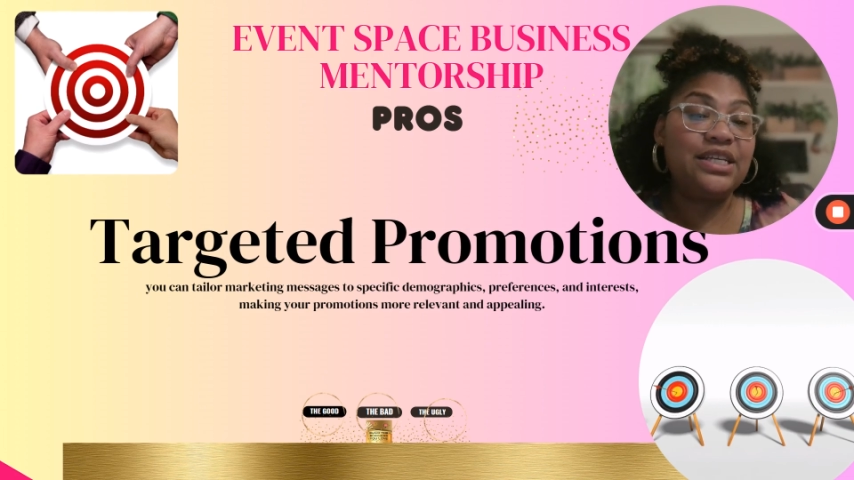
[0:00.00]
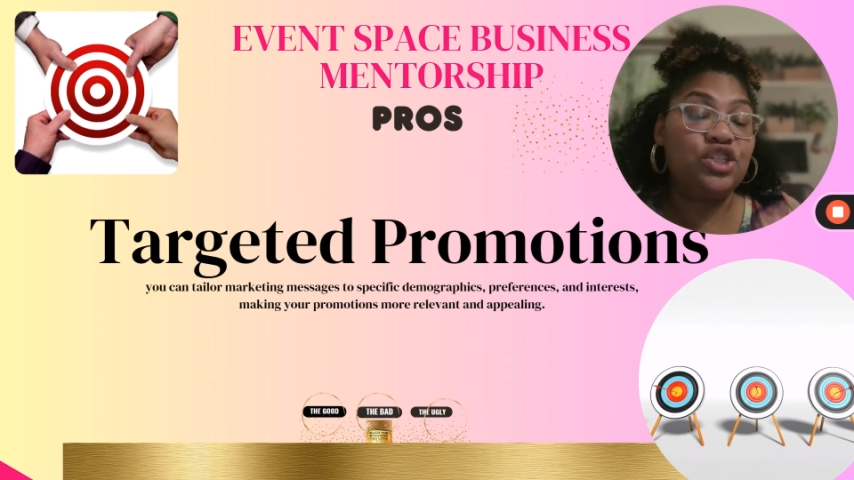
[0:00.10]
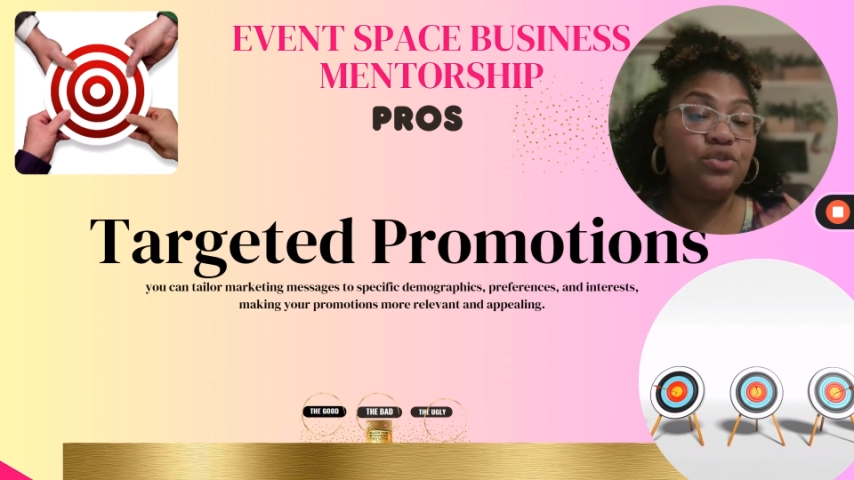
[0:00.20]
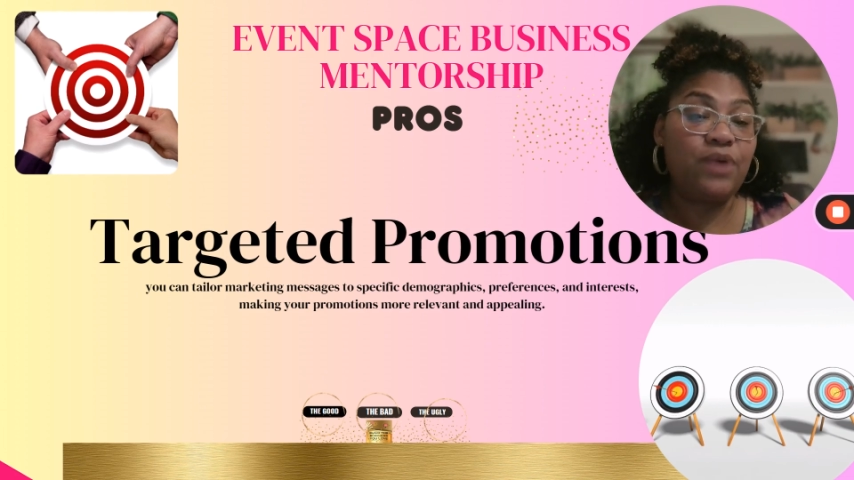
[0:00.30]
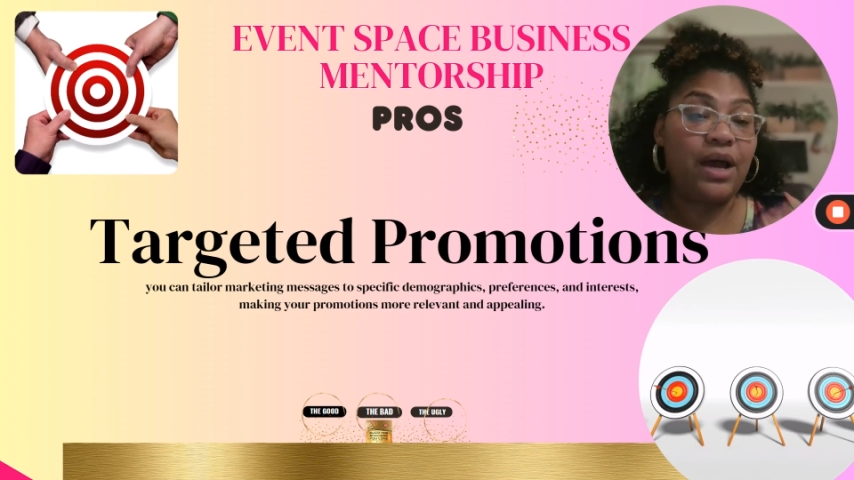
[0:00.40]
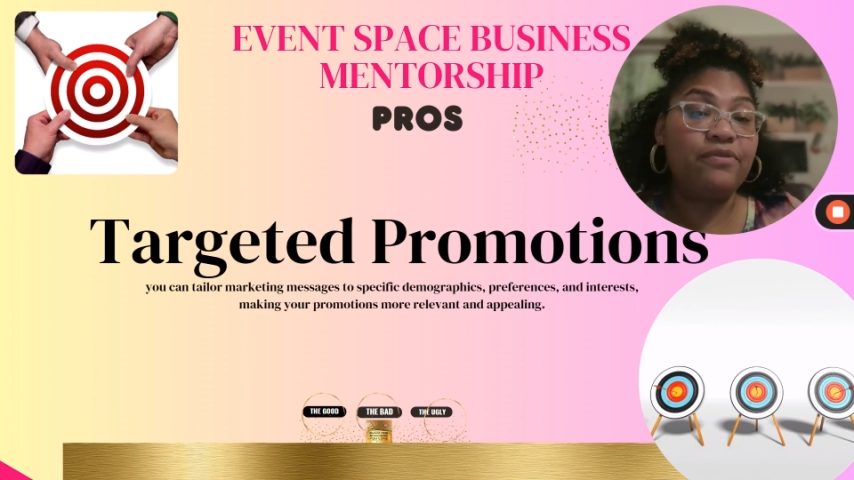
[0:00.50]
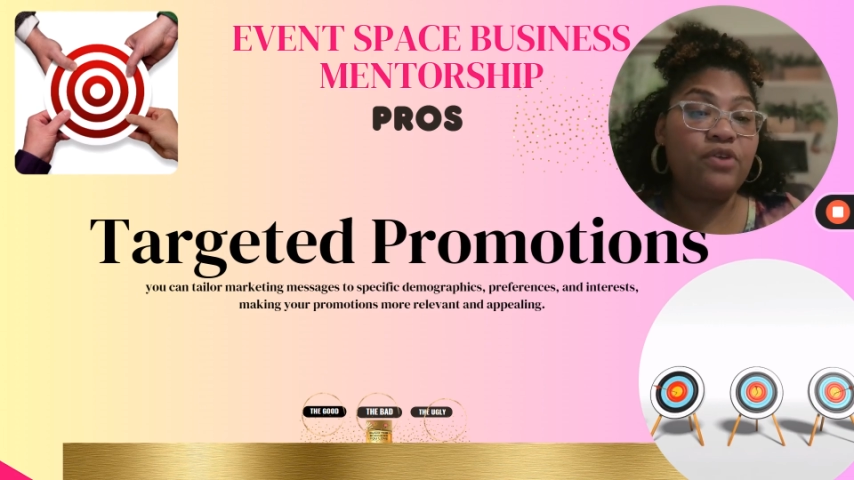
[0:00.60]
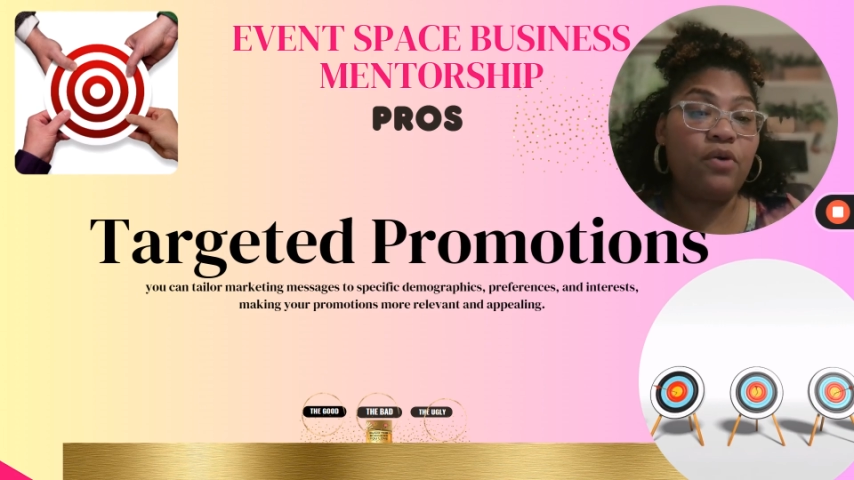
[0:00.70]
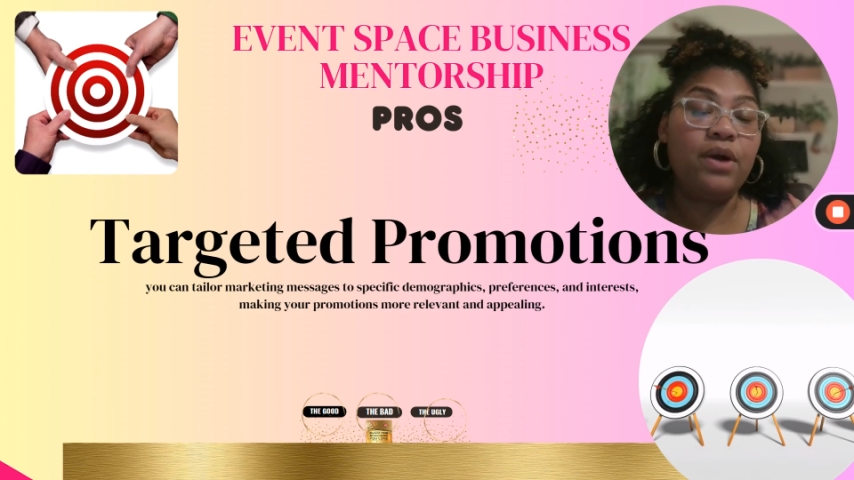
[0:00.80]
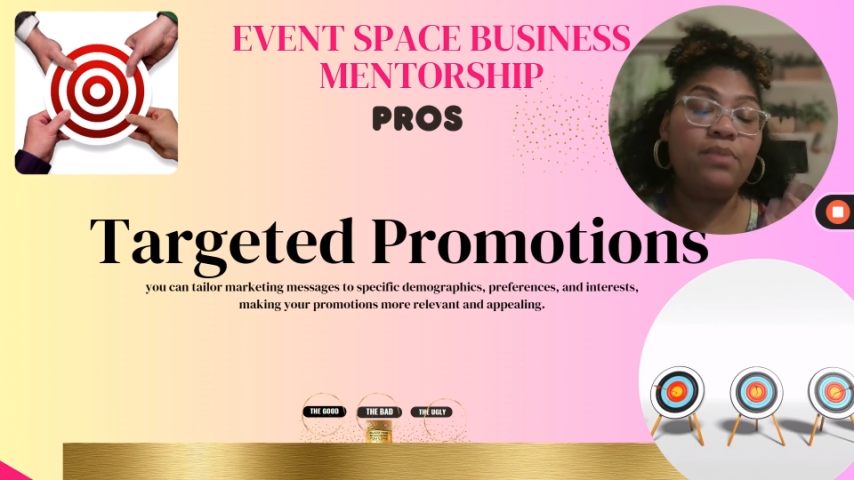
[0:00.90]
that you have
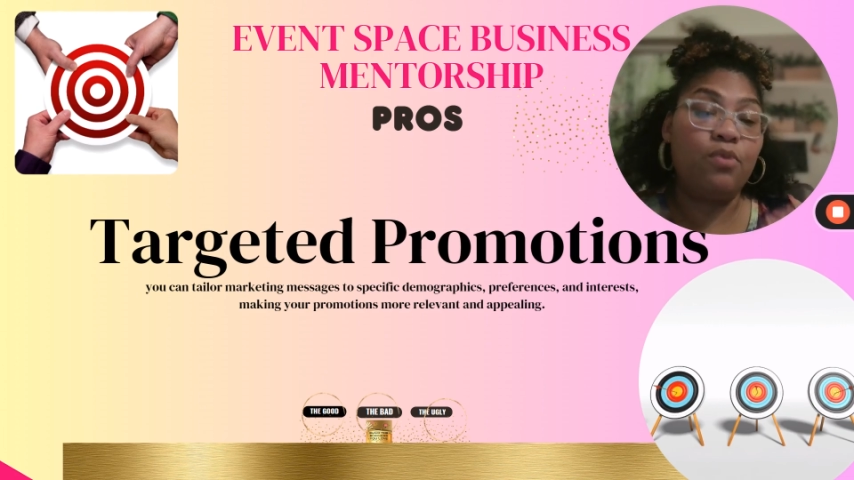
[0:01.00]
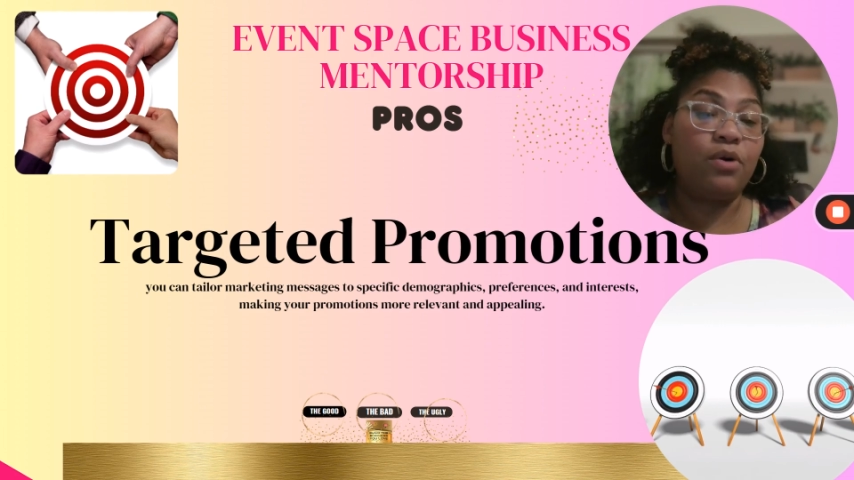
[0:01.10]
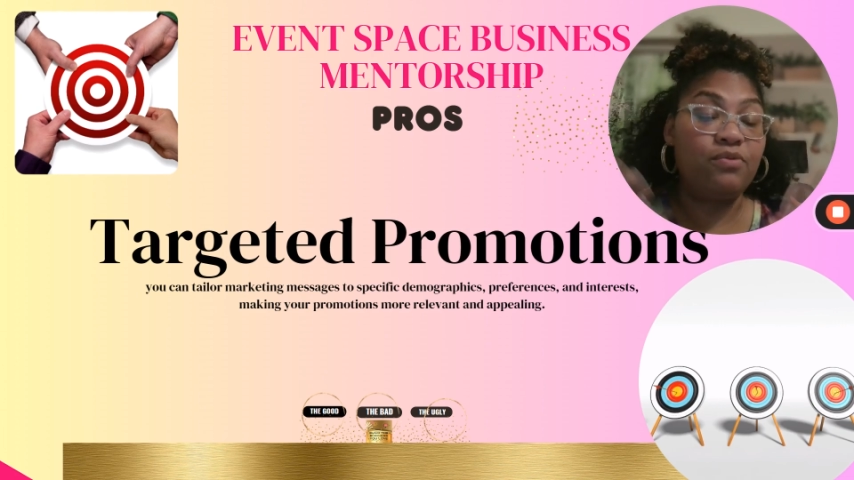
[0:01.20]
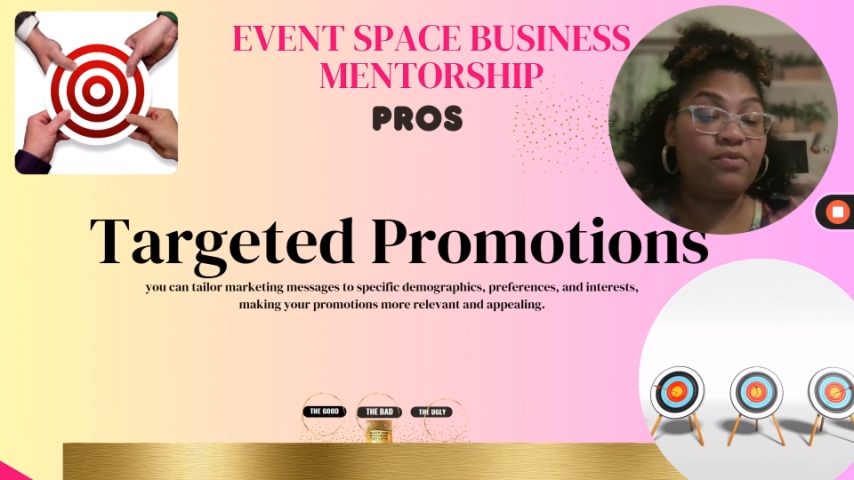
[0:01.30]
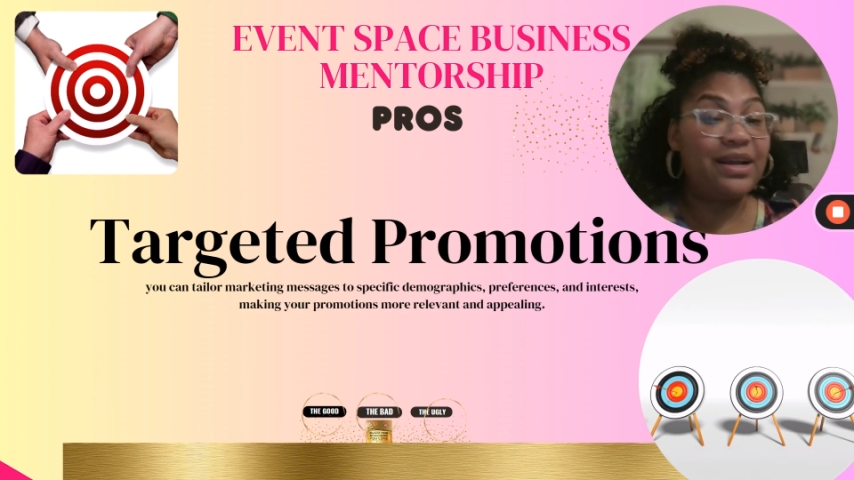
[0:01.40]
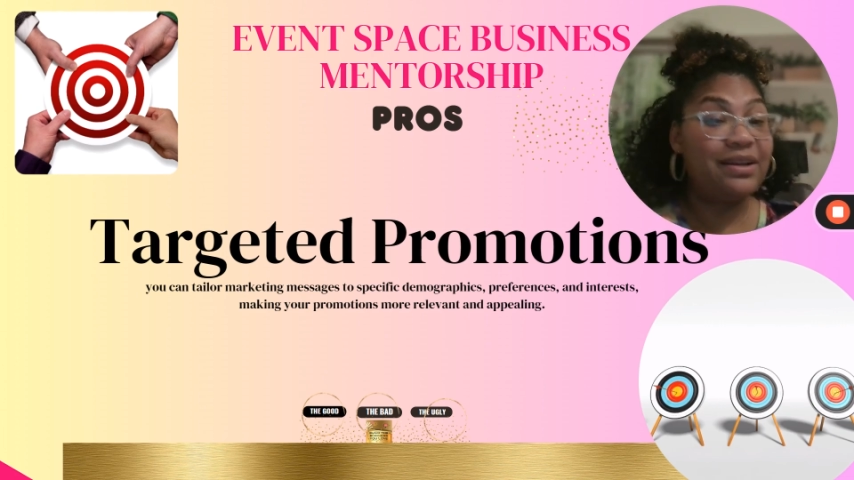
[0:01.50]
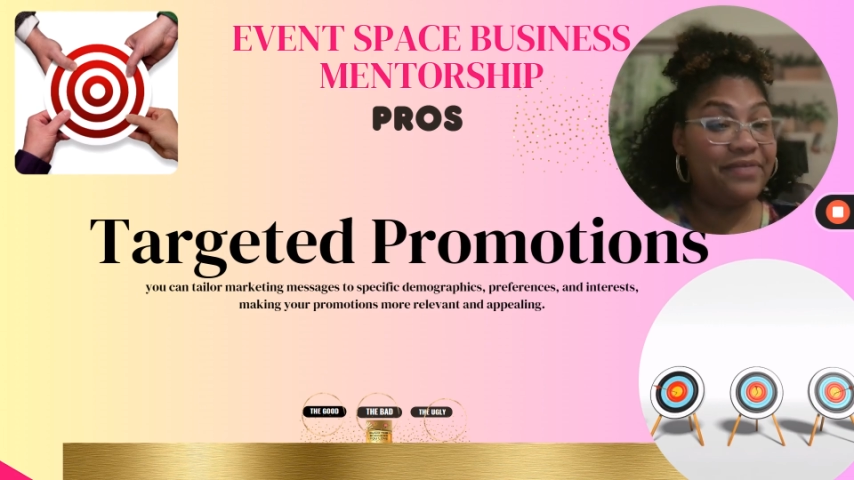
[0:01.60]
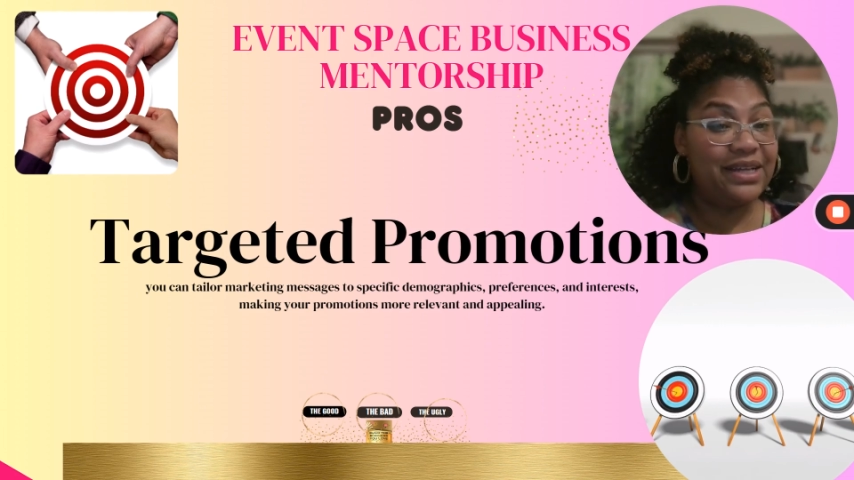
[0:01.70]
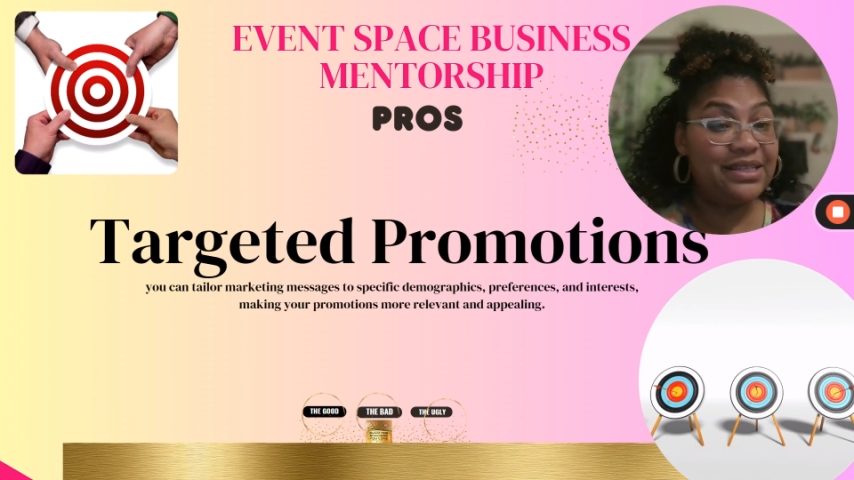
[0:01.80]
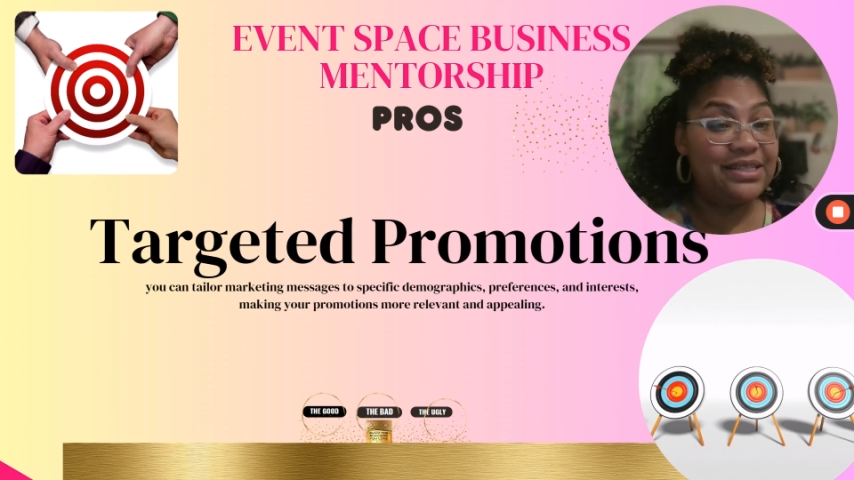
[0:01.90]
going more
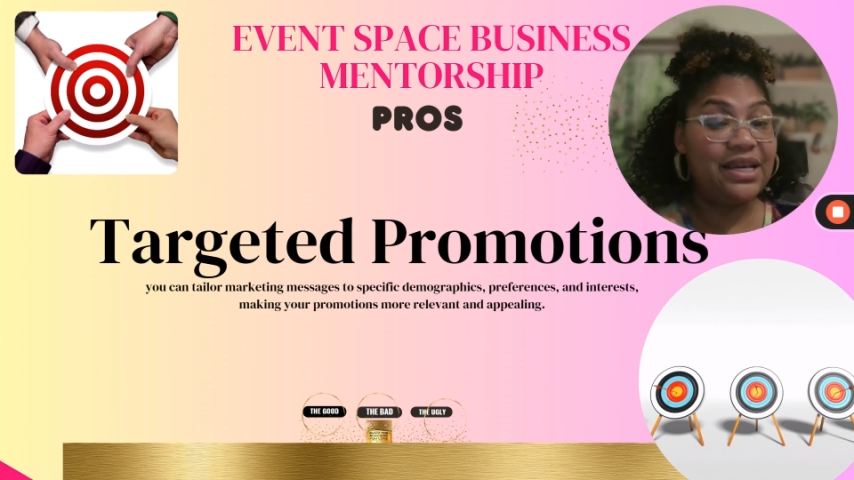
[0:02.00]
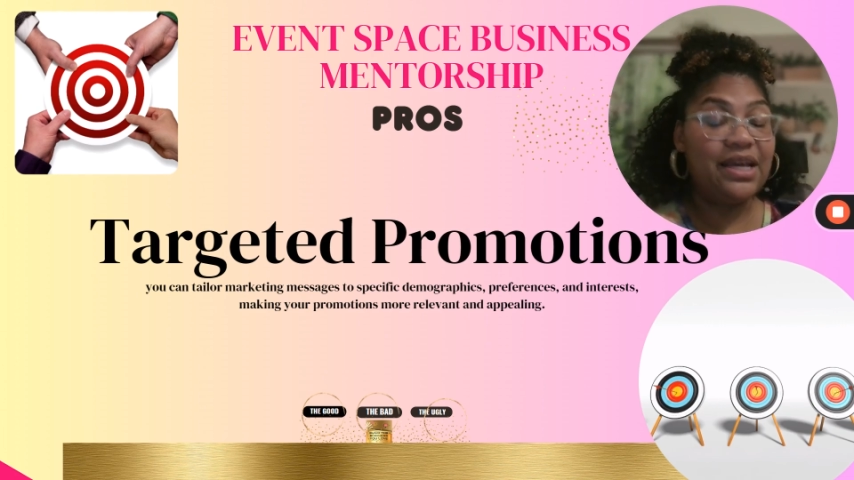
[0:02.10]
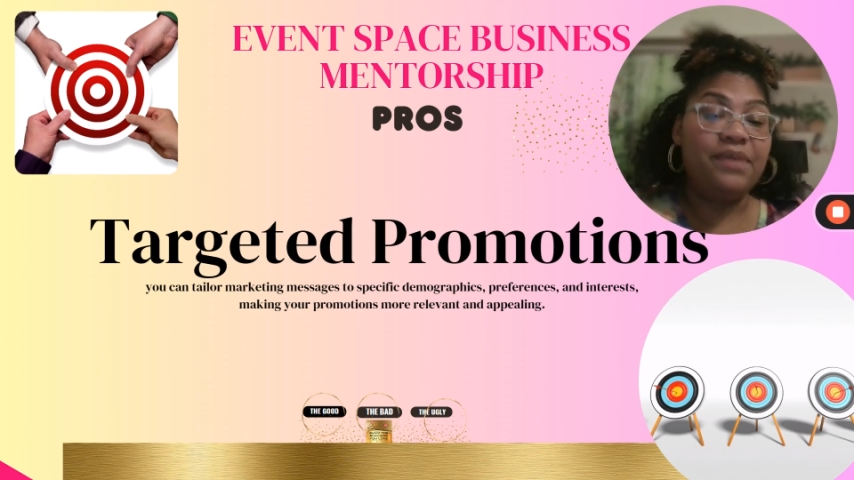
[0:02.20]
relevant,